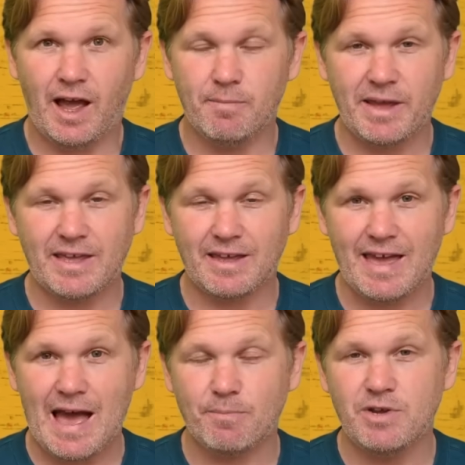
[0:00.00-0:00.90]
making
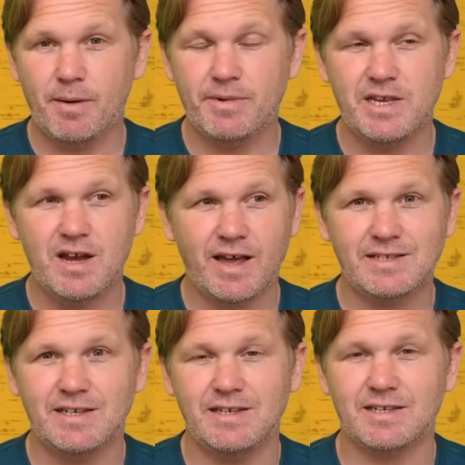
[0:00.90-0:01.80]
cap number
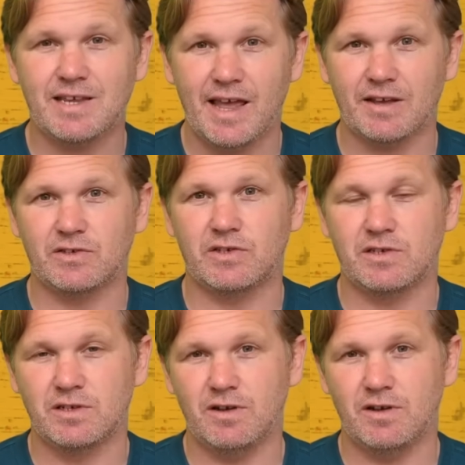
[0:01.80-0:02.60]
96